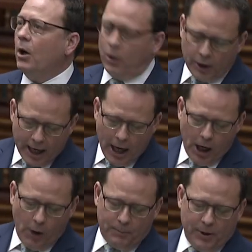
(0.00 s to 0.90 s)
or to
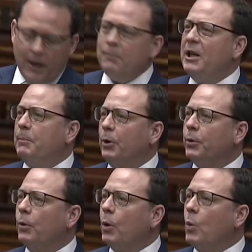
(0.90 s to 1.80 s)
help people
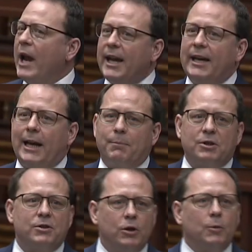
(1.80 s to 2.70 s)
who are waiting up to
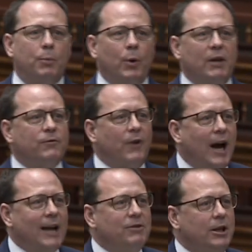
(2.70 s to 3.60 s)
2.5